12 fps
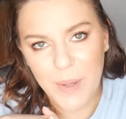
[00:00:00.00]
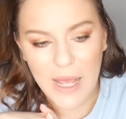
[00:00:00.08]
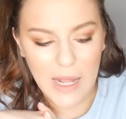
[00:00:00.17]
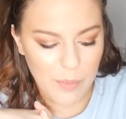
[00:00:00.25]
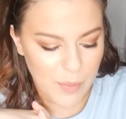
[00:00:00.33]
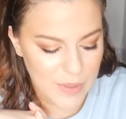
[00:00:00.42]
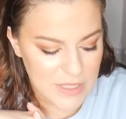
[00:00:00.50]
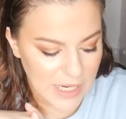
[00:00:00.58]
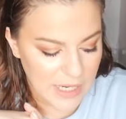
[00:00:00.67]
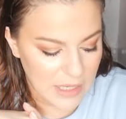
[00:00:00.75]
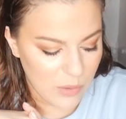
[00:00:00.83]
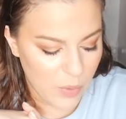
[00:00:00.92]
plan,
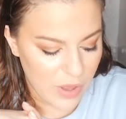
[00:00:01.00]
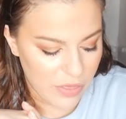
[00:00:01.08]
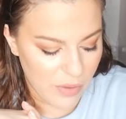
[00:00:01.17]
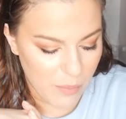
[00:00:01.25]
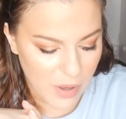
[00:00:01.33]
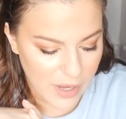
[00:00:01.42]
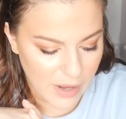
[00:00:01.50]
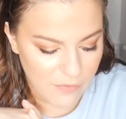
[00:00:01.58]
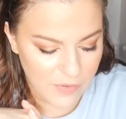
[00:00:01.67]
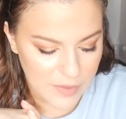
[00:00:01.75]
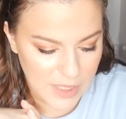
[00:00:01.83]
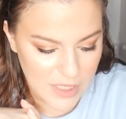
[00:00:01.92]
particularly with my
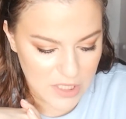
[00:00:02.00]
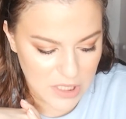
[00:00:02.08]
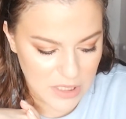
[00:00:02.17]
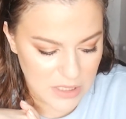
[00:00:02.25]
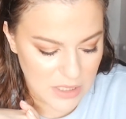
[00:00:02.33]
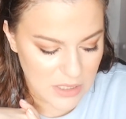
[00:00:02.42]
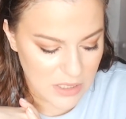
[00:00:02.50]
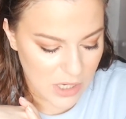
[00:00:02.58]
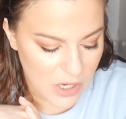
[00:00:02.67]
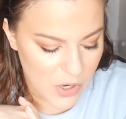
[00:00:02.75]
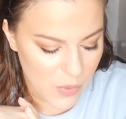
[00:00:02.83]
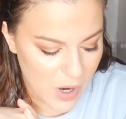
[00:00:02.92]
foundations.
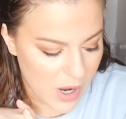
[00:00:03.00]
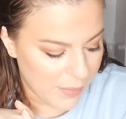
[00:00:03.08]
So